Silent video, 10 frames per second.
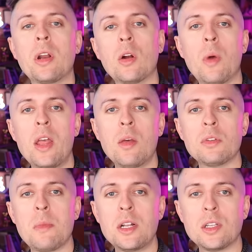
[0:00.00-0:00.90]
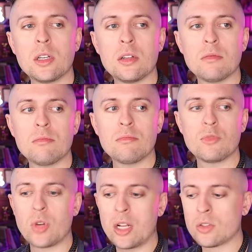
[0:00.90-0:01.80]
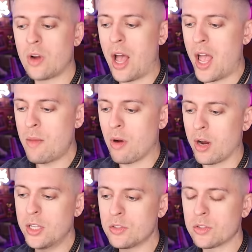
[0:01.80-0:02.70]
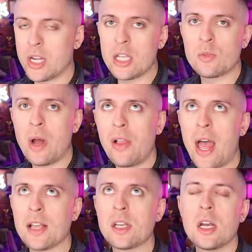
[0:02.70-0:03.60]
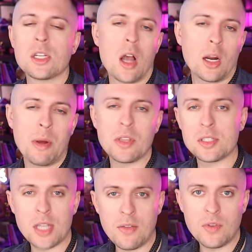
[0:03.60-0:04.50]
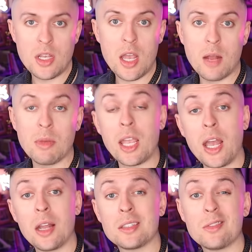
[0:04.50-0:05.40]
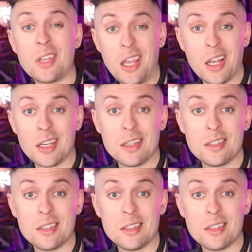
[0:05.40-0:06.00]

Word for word: but in a way that was meant to transcribe our history, as well as talk about the safety and mechanics of kink.